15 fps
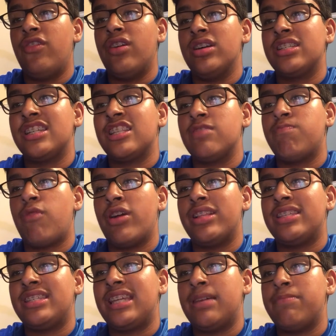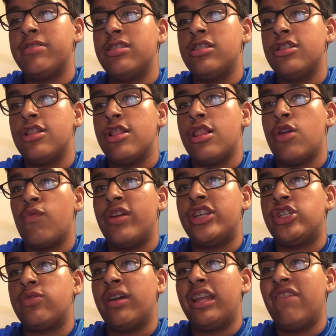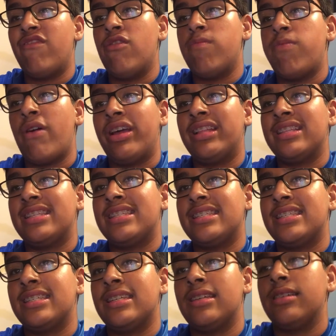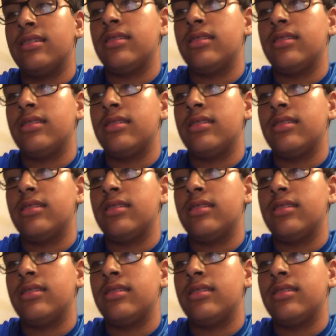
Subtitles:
first in the points table with 24 points.